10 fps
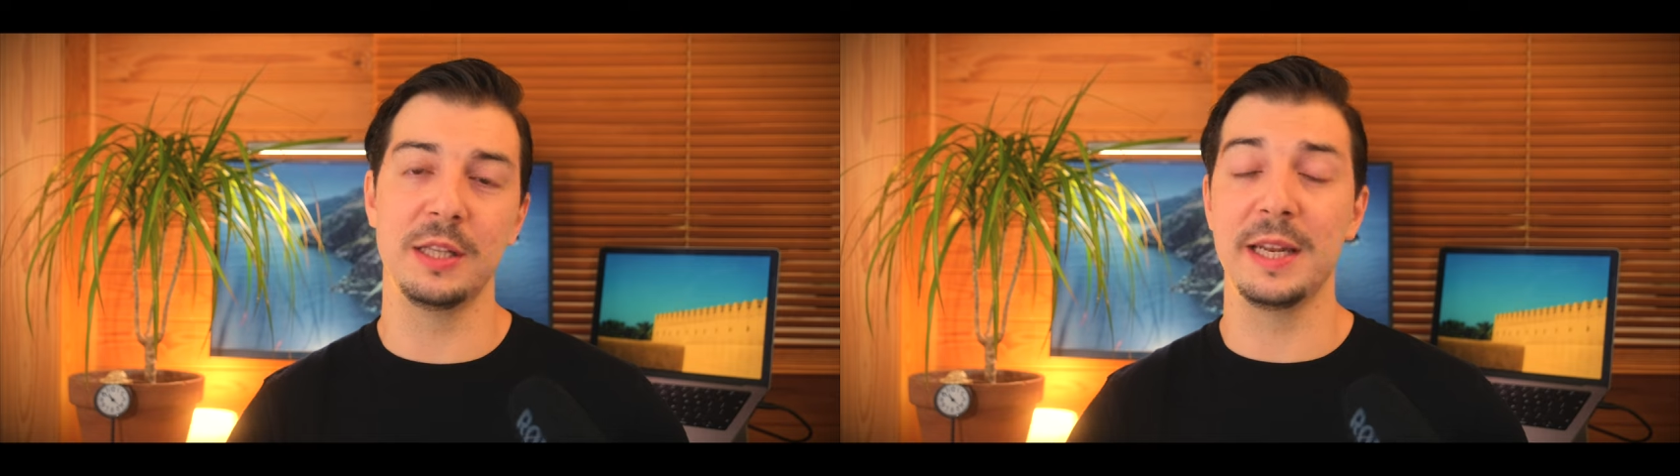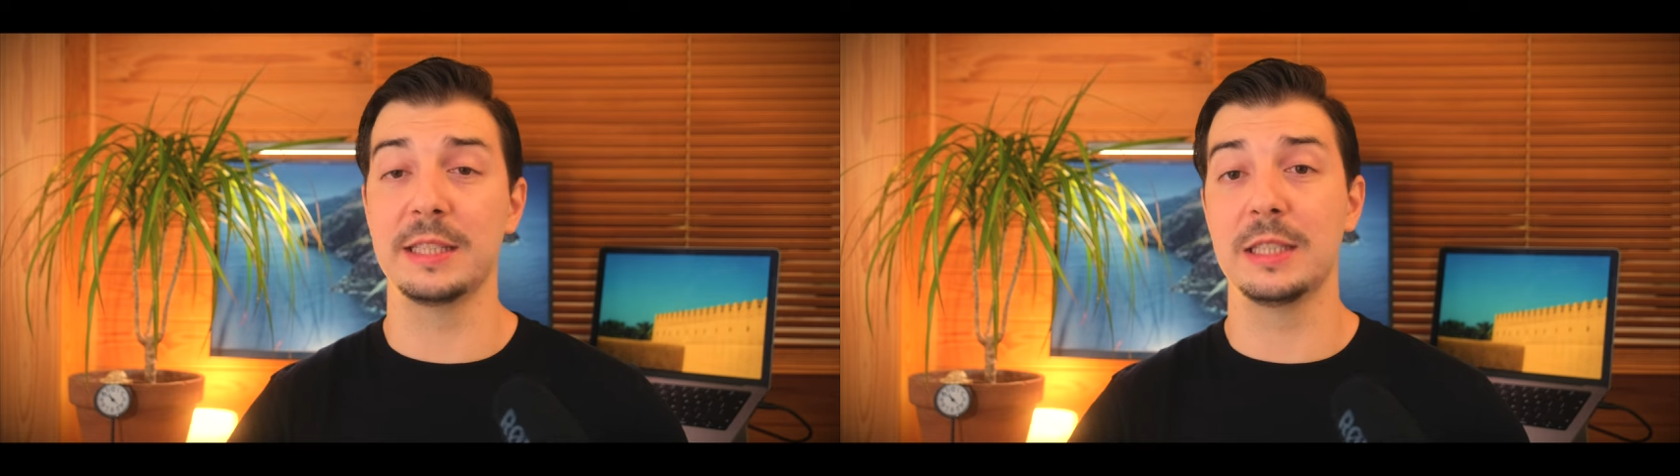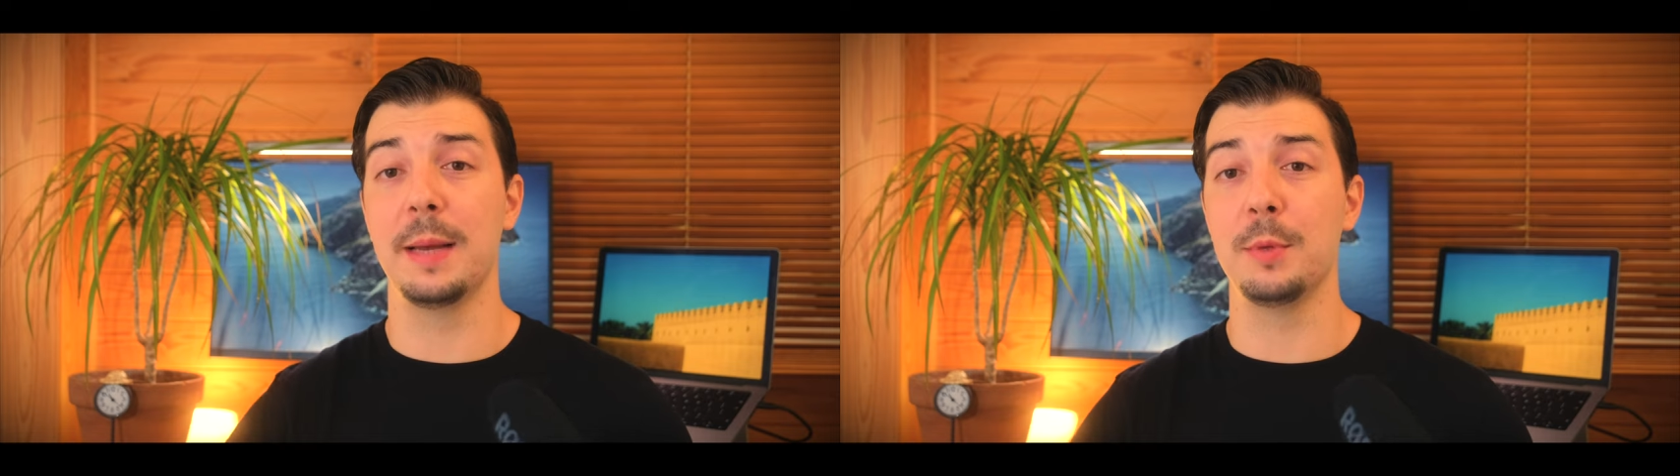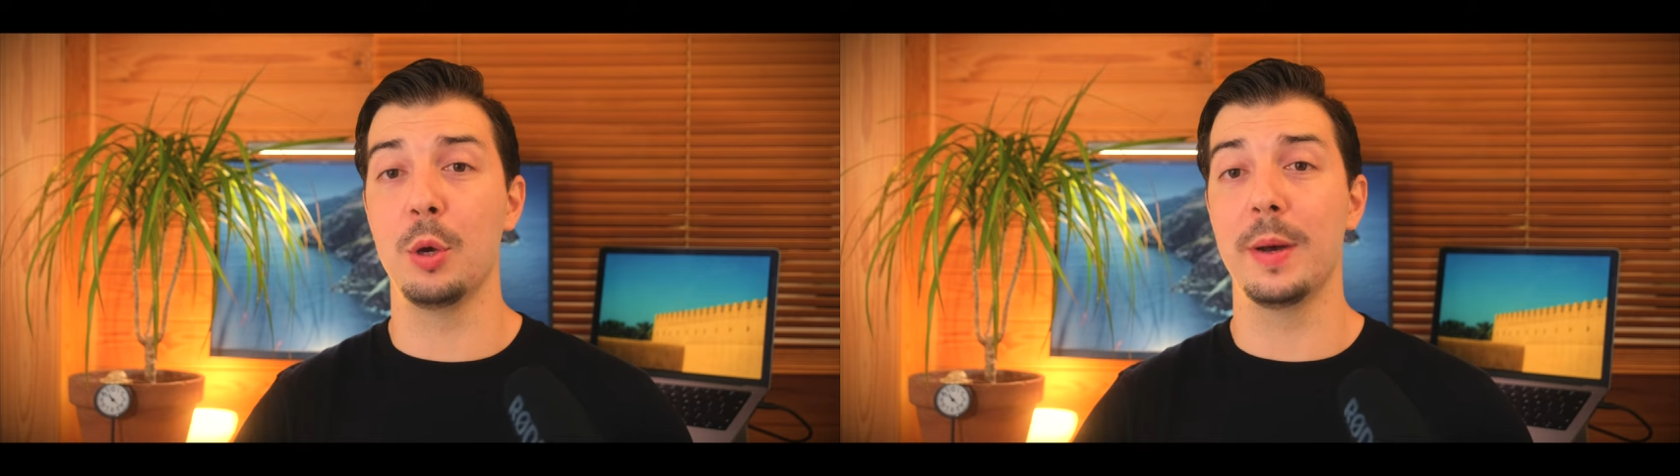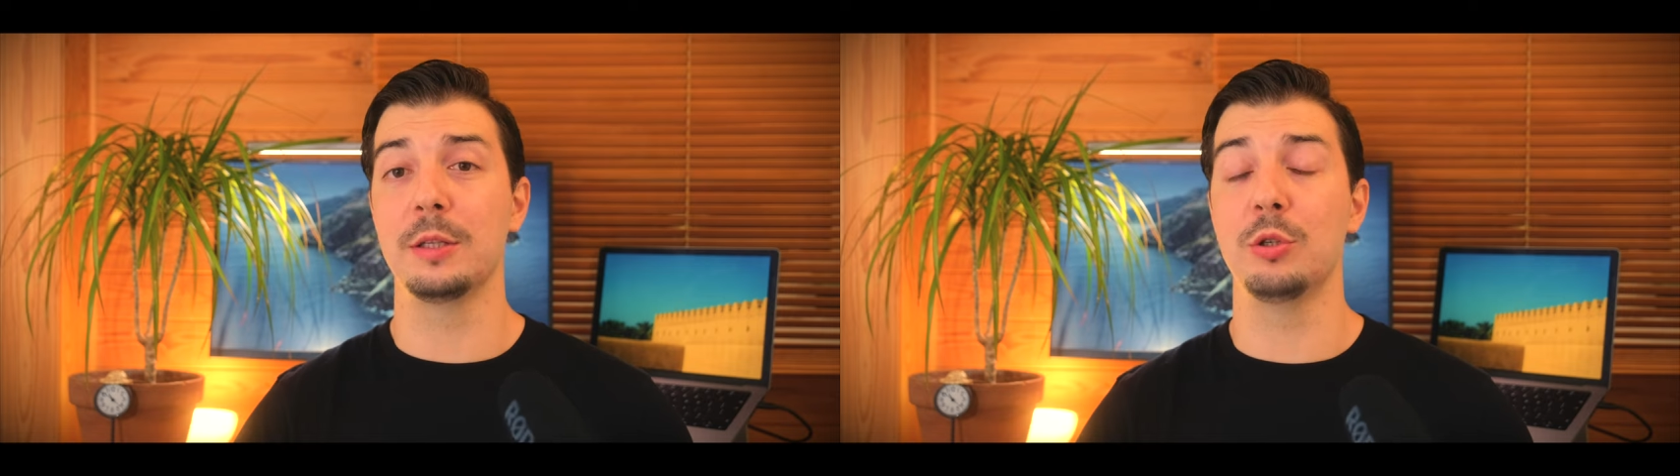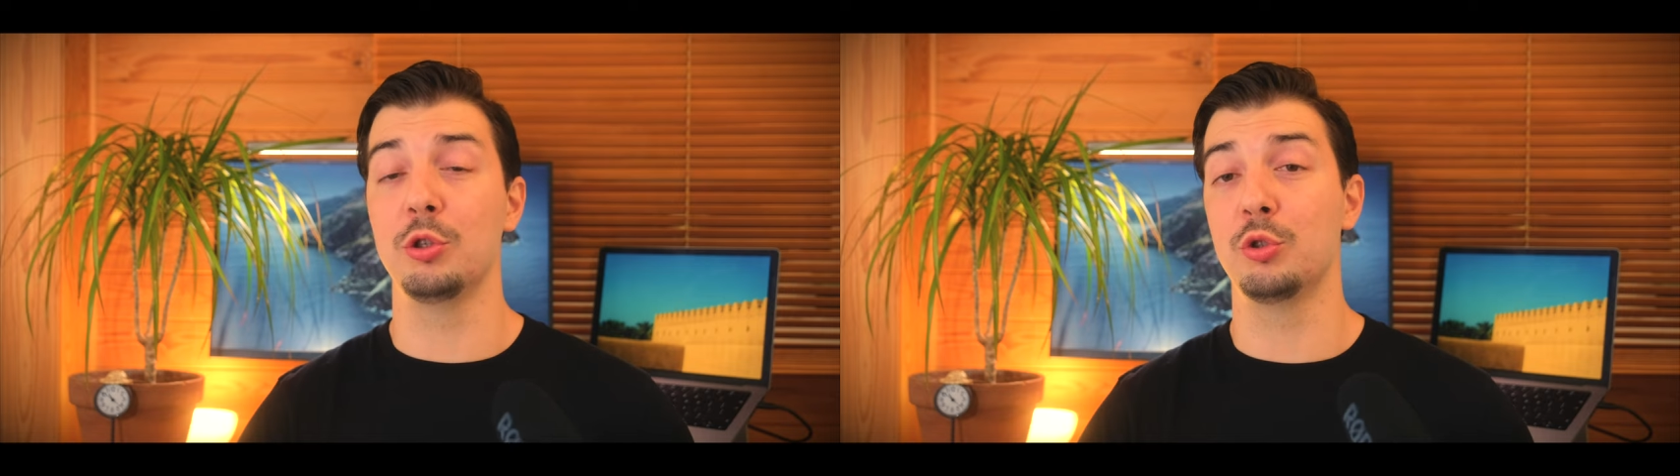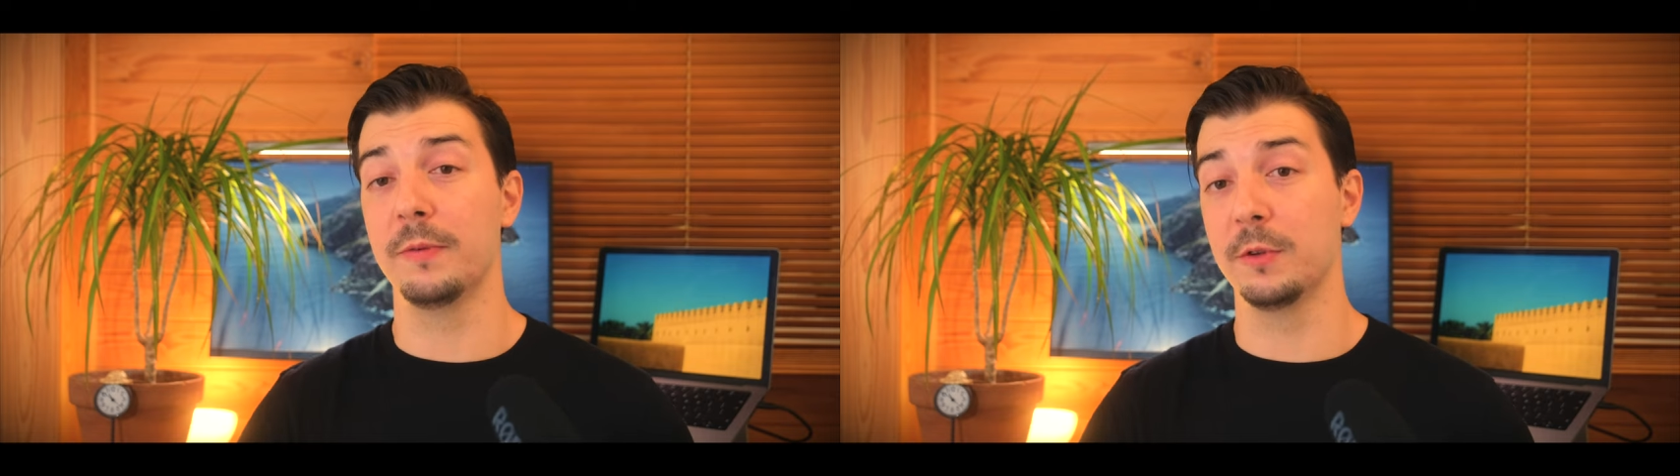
the next time you go out to do street